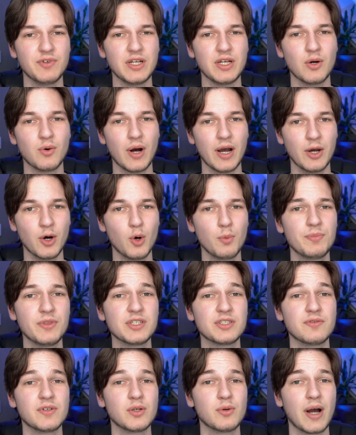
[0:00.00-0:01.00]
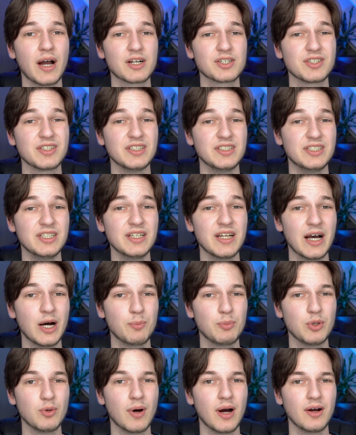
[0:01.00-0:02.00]
video. I hope this video actually did
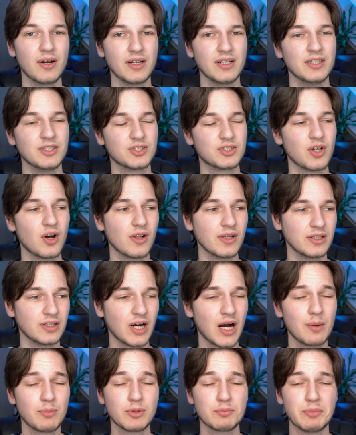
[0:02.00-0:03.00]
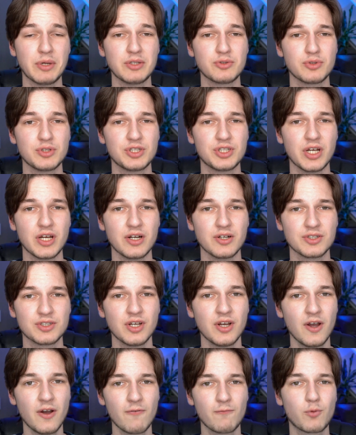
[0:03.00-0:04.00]
help you out in installing complementary
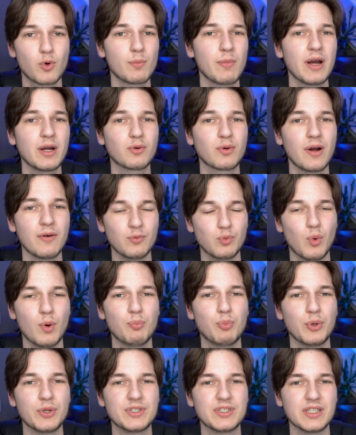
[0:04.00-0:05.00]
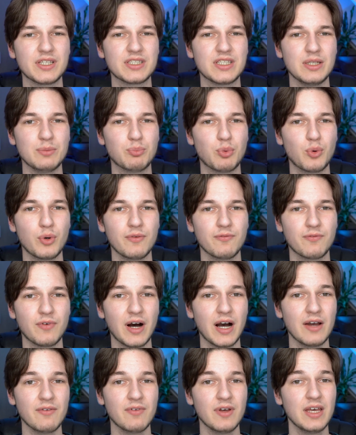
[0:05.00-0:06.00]
shaders for Minecraft
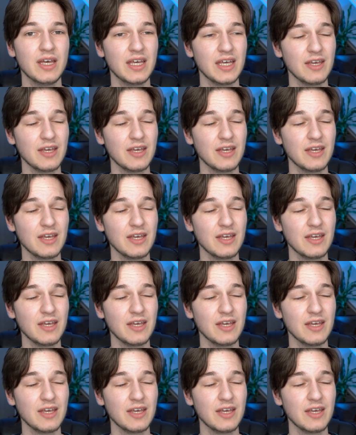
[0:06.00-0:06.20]
1.16.5.